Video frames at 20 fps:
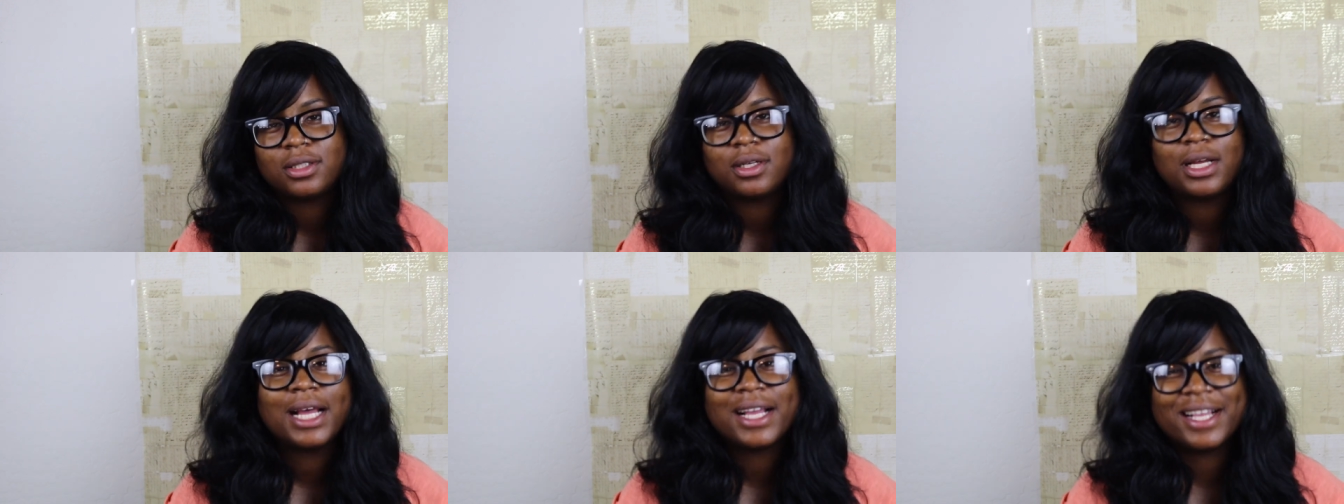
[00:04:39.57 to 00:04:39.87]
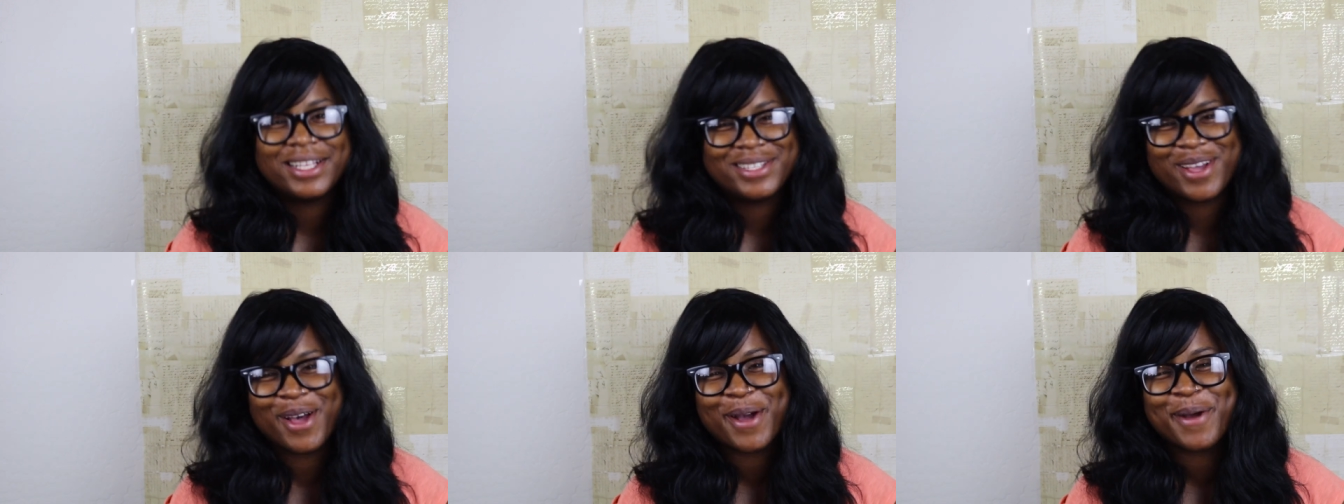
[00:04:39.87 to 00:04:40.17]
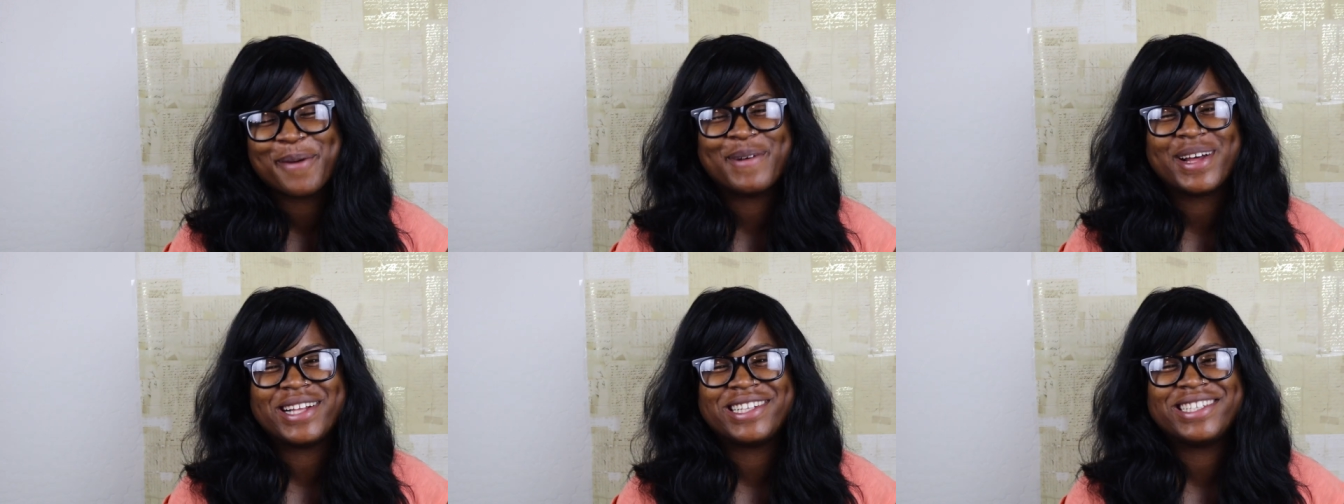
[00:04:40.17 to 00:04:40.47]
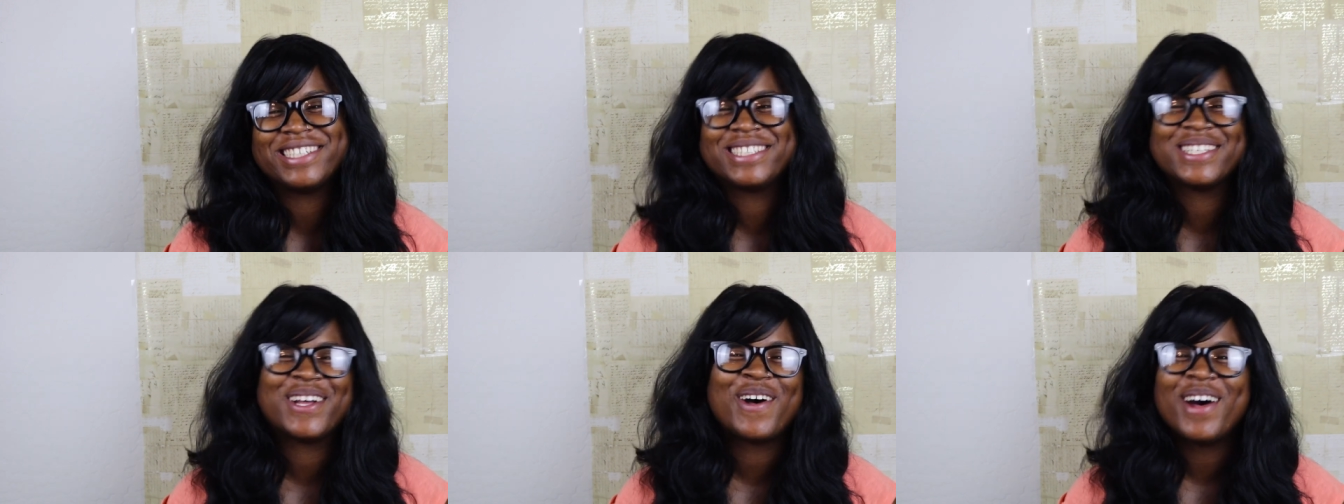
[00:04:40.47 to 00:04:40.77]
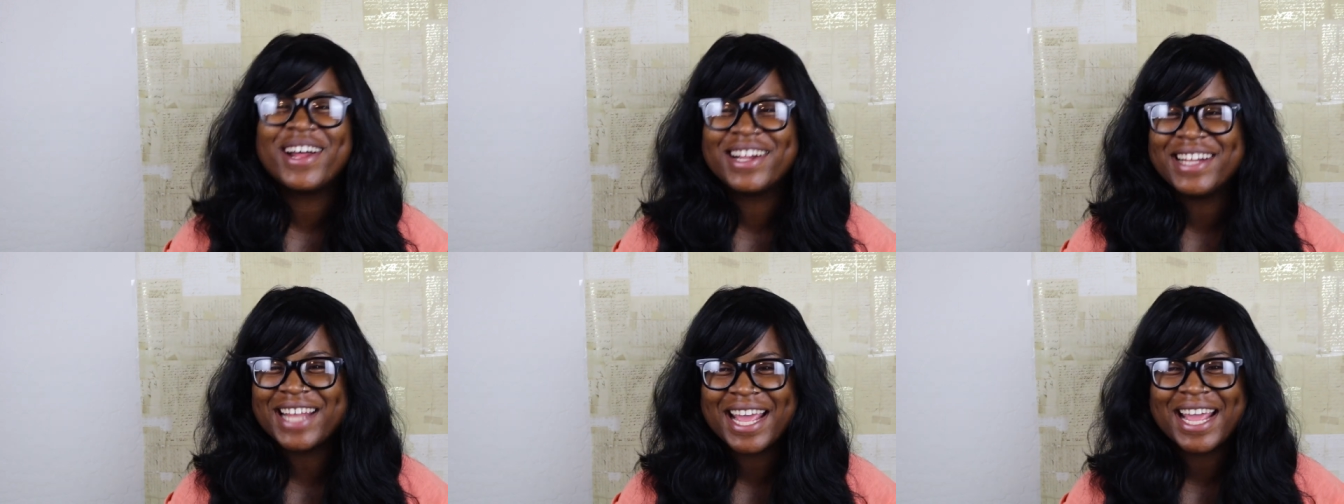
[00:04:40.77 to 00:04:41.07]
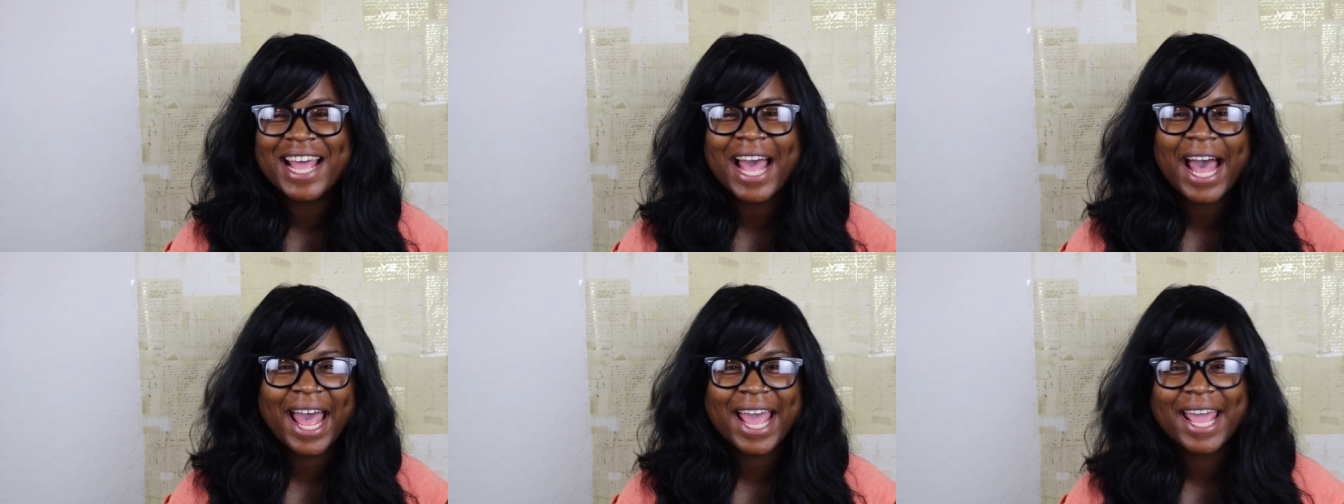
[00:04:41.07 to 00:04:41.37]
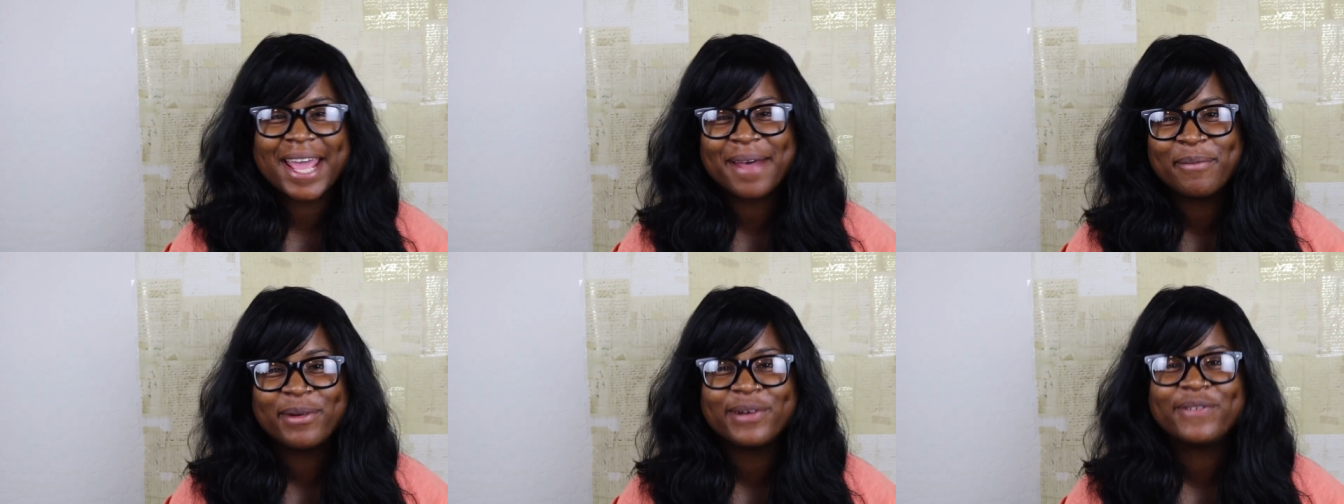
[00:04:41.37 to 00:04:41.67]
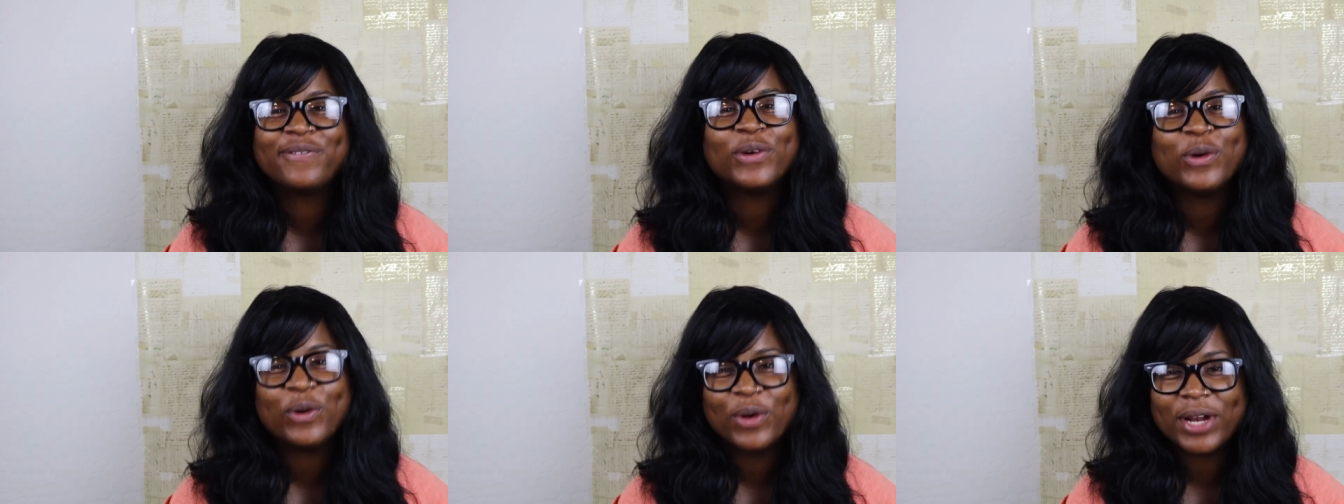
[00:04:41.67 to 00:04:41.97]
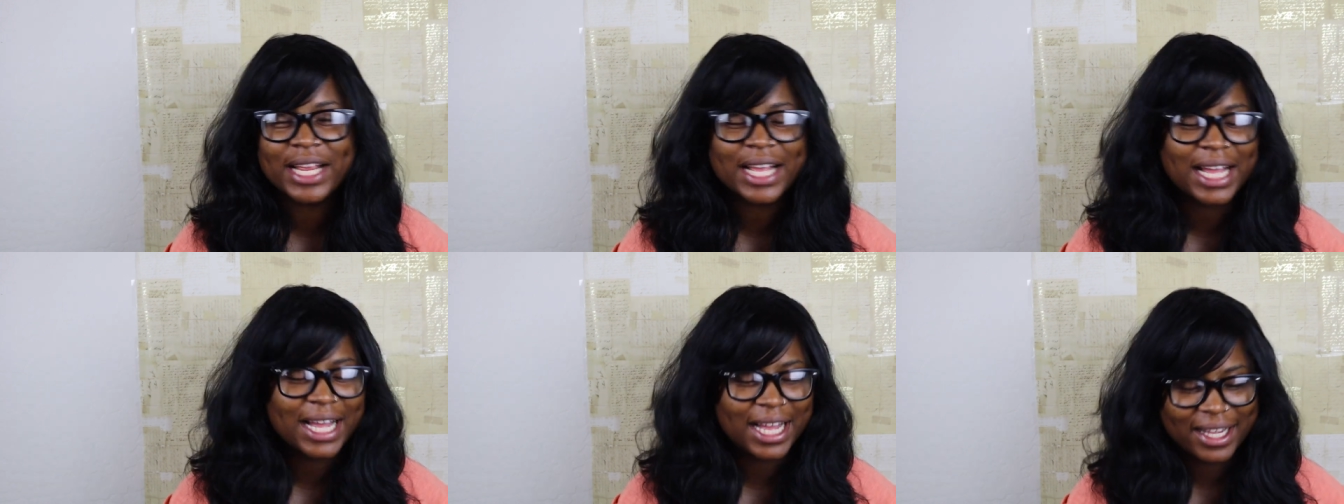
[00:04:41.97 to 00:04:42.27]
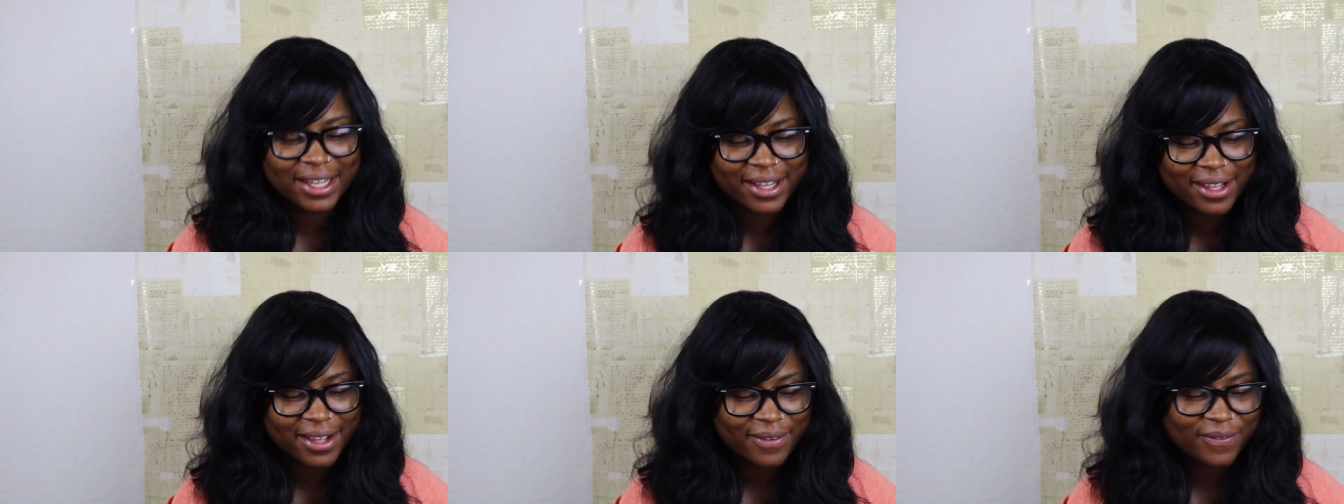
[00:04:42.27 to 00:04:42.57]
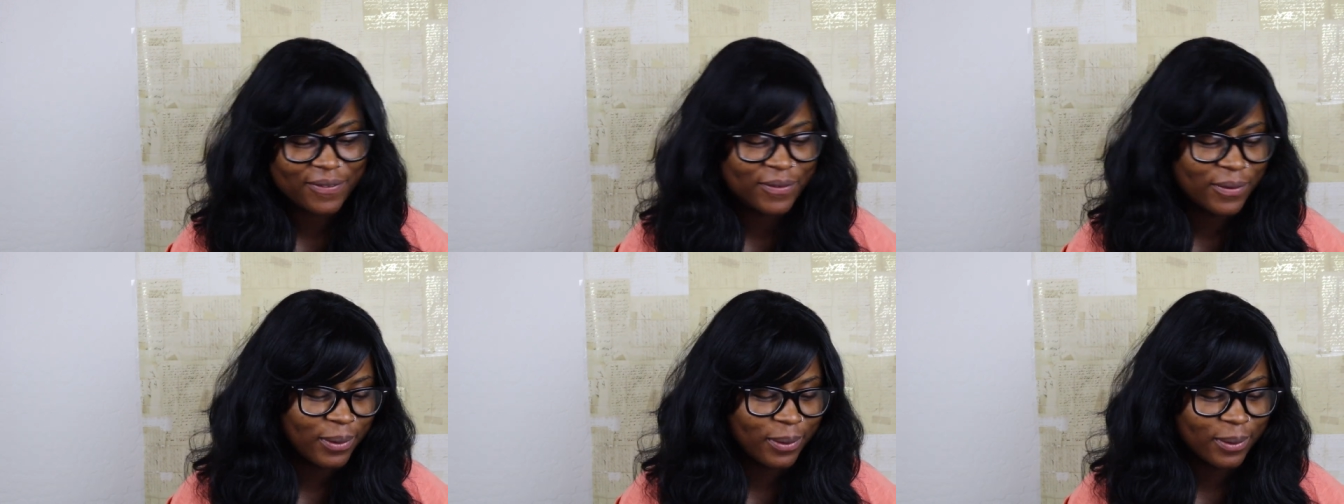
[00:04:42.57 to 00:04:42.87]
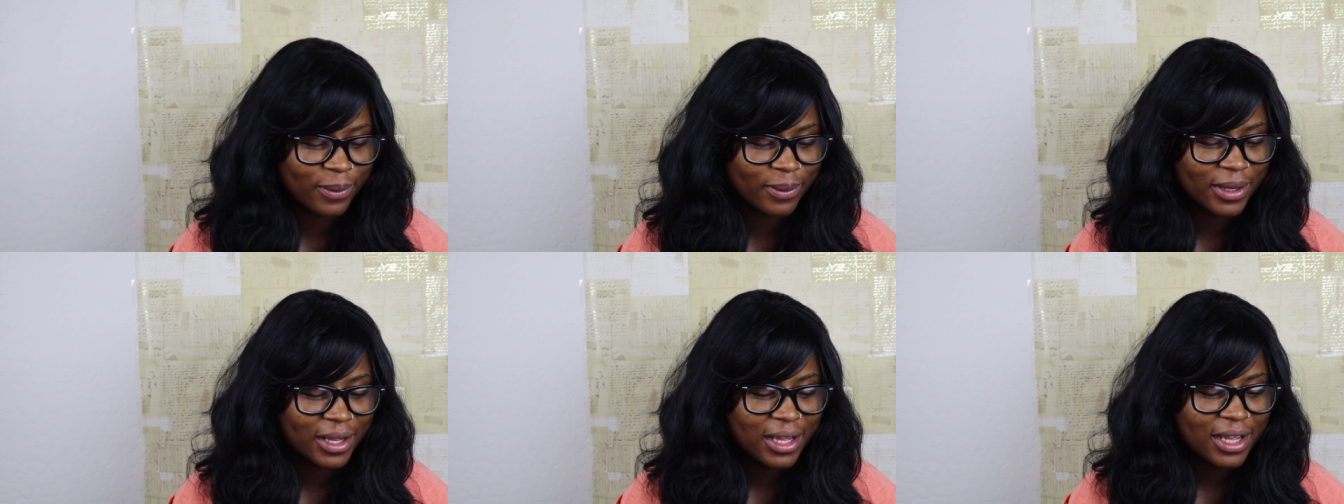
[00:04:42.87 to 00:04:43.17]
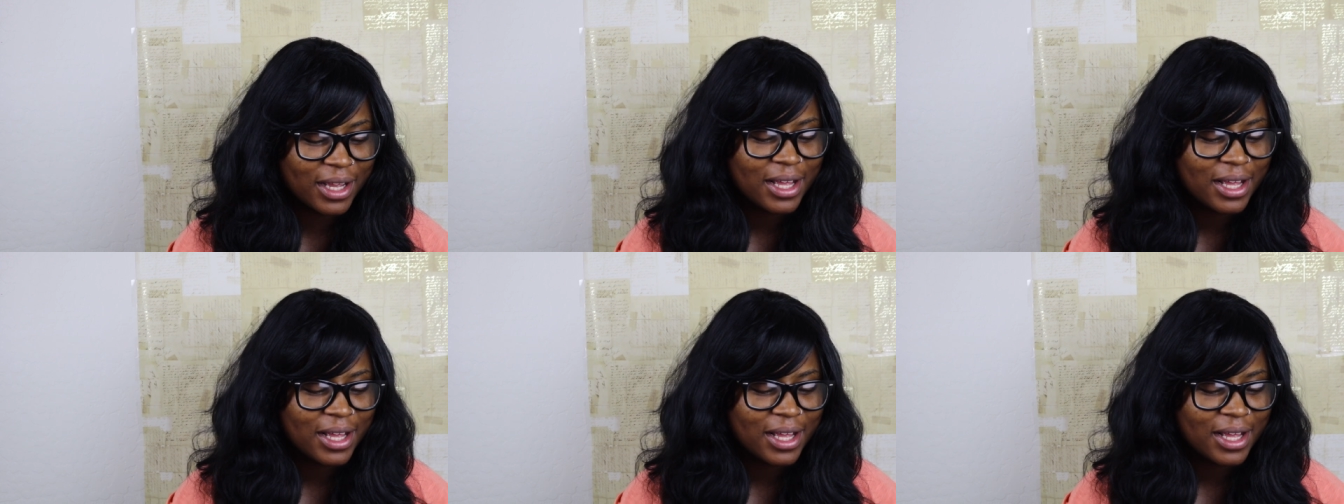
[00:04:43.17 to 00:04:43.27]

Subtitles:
So I can talk about this all day. I am a foodie. I love food.